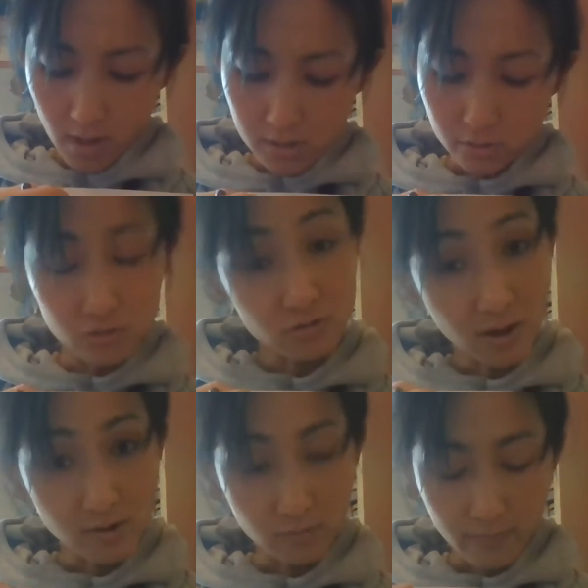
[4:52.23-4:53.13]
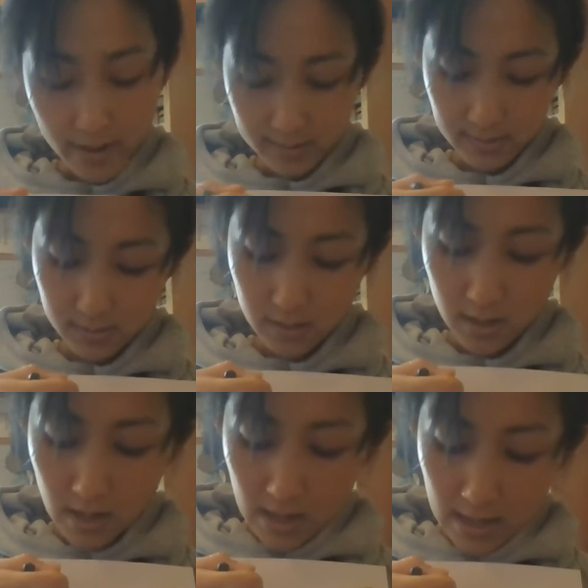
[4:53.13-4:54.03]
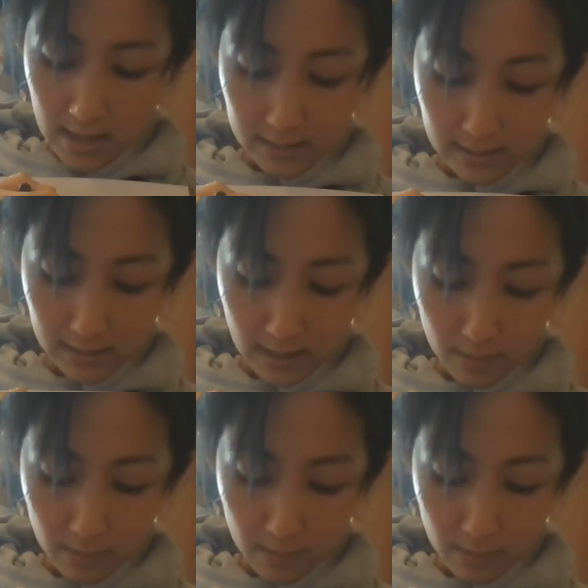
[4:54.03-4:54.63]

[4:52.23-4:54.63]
So try your best. And then